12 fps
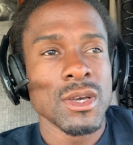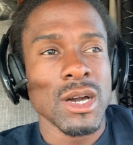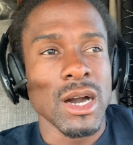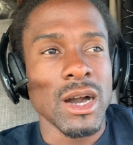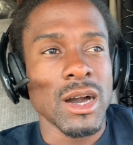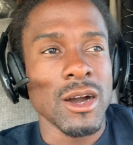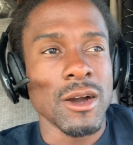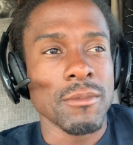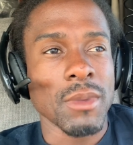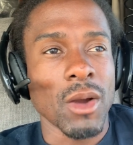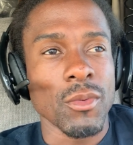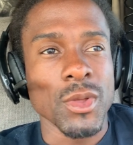
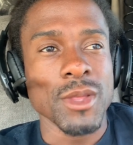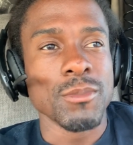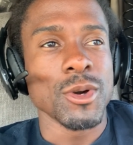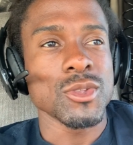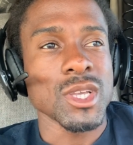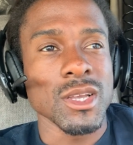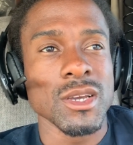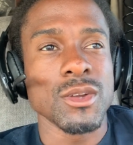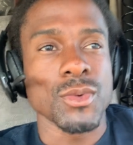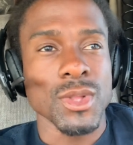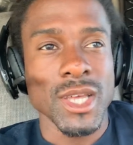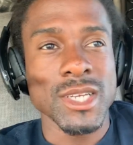I really built a good
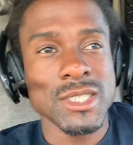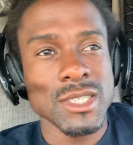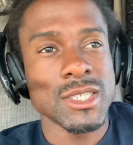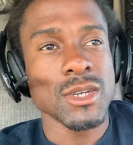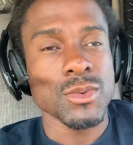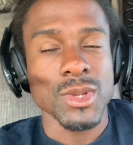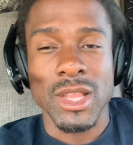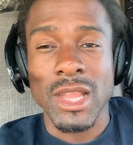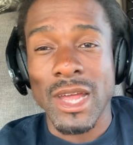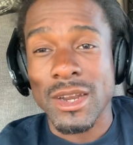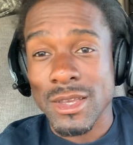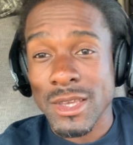relationship with a
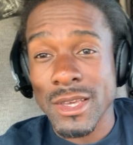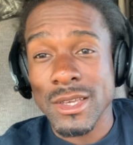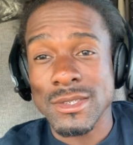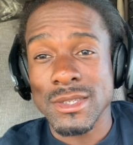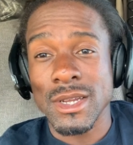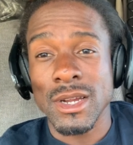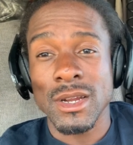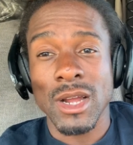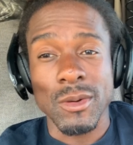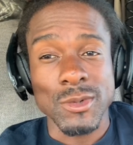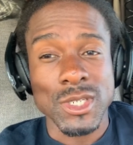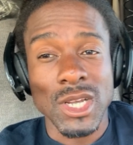lot of the kids there.
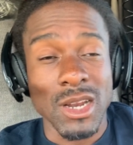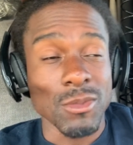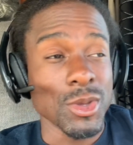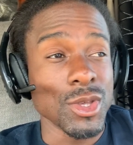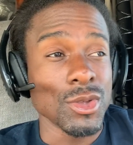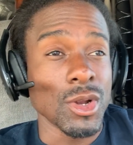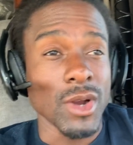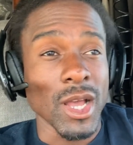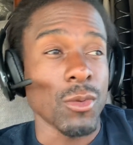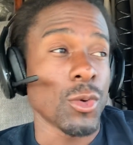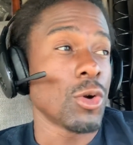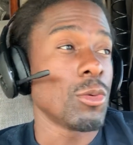I was trying to be,
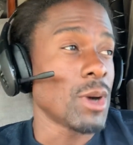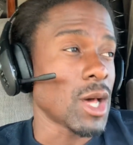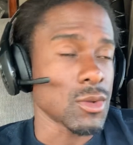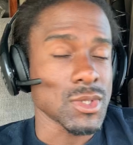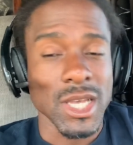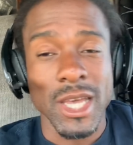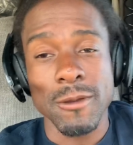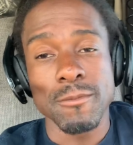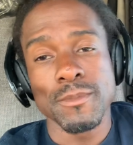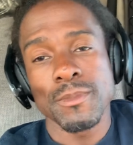that role model type.